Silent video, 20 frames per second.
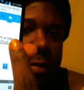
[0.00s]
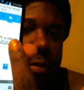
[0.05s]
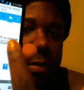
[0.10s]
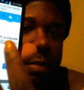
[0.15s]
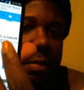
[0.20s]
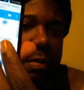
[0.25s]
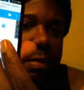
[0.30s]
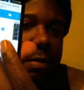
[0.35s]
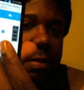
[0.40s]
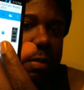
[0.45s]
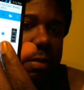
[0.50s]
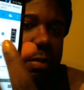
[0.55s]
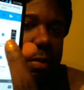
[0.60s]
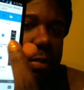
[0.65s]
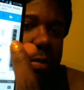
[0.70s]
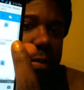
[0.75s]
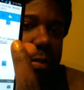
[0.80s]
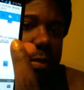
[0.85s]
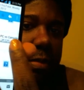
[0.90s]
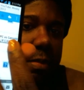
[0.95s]

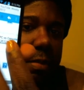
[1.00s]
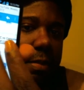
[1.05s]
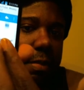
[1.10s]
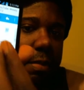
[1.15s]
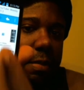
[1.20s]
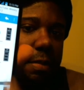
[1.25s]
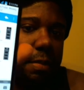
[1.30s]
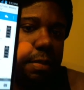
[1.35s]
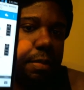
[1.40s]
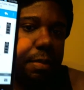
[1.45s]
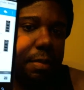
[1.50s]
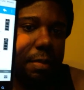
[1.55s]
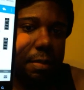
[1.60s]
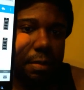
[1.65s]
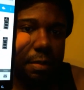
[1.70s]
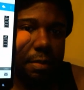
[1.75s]
[no speech]